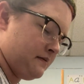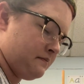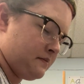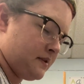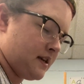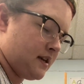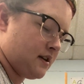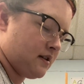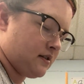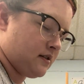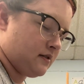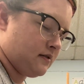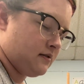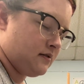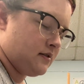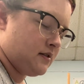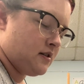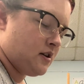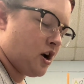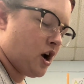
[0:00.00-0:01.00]

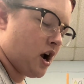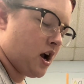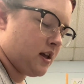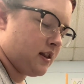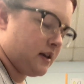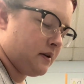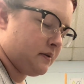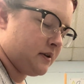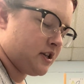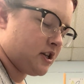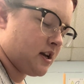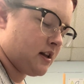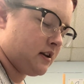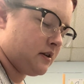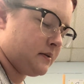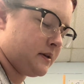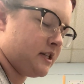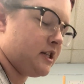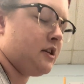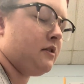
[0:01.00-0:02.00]
Pink. Holly, which color
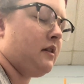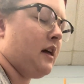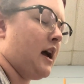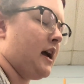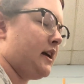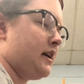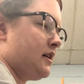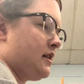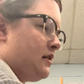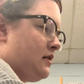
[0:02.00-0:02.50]
would you like?